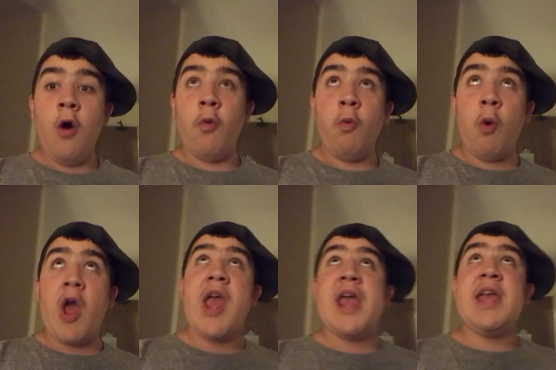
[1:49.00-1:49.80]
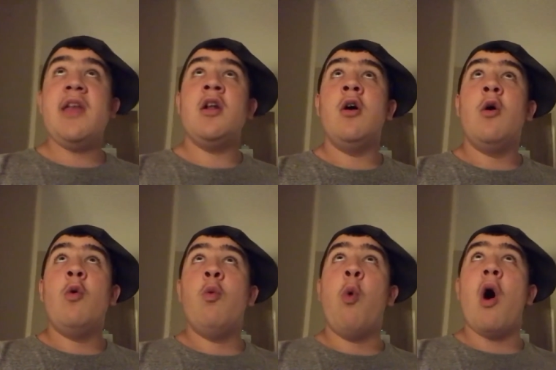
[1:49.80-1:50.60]
Wait,
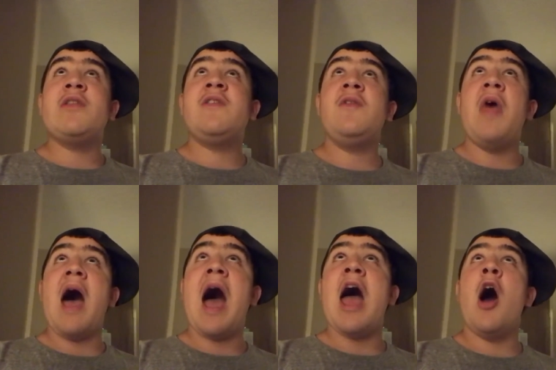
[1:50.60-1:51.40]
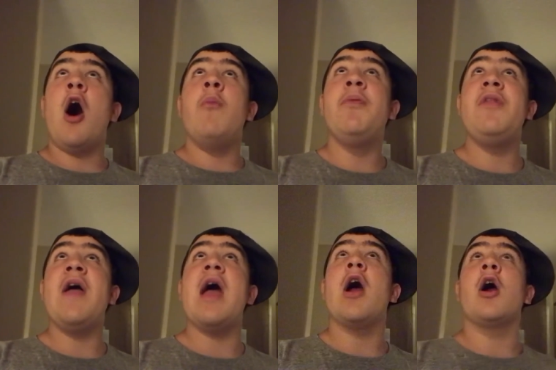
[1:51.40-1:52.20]
what's that up
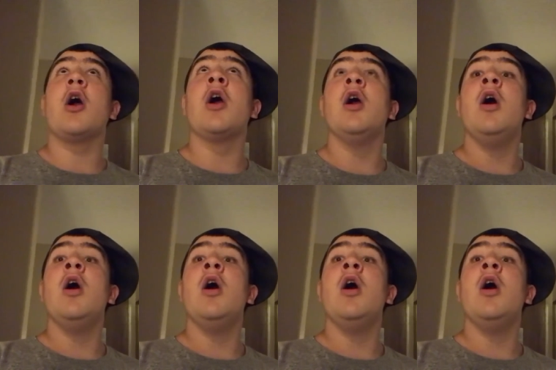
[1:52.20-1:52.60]
there?